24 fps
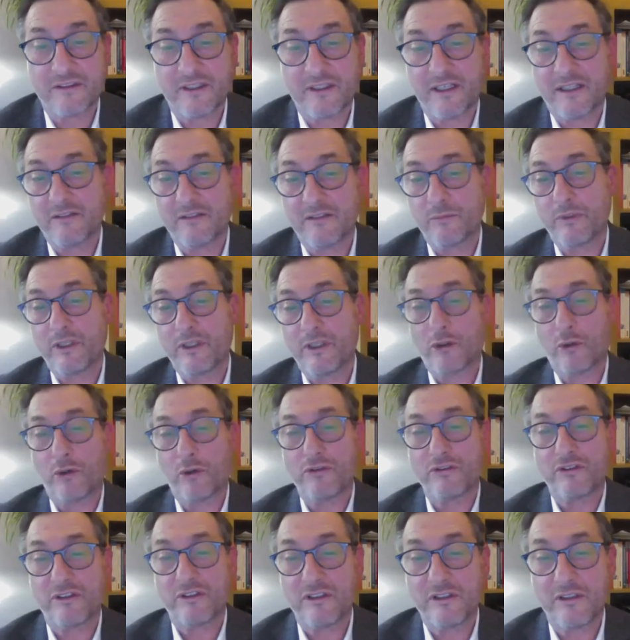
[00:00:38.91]
And we'll
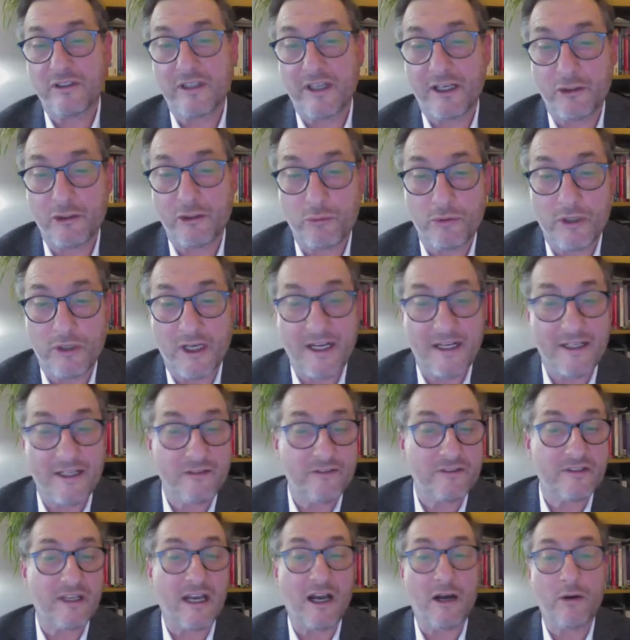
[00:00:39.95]
concentrate today
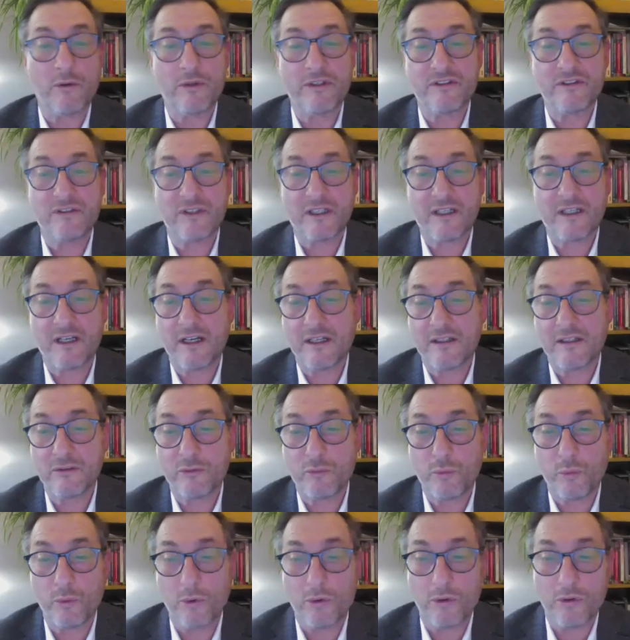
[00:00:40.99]
is how is the
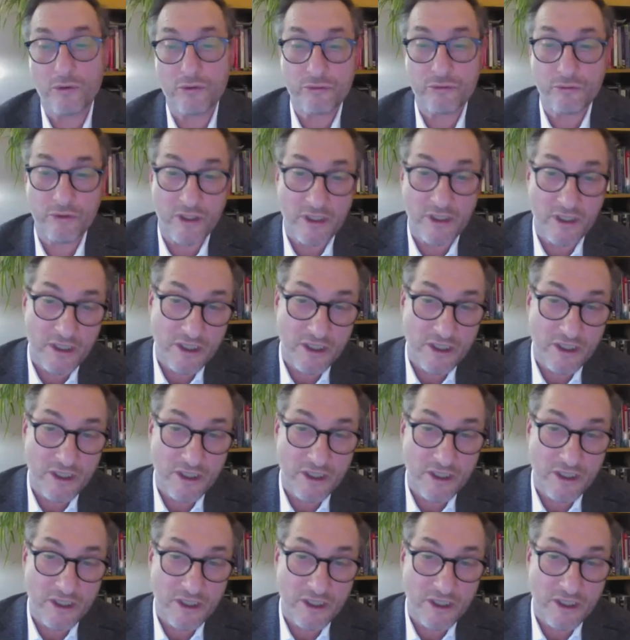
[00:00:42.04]
current world